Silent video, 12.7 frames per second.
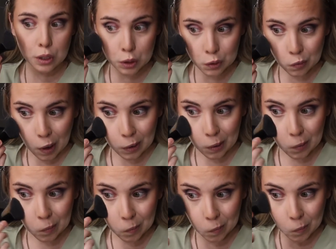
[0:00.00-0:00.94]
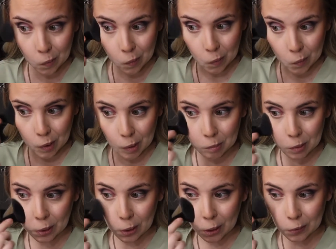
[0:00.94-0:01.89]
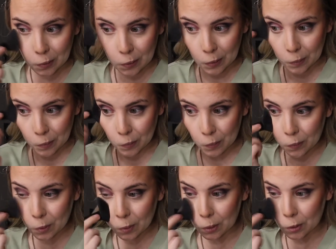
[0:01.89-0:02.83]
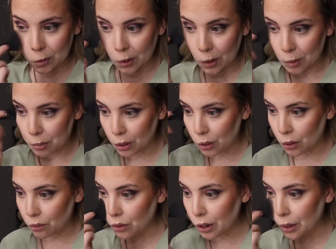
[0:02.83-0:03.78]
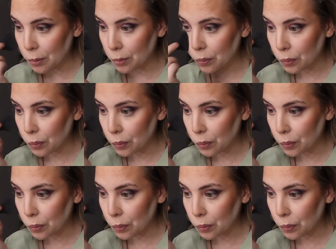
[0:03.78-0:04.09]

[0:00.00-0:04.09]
just follow where I put the contour. I just kind of put it over it.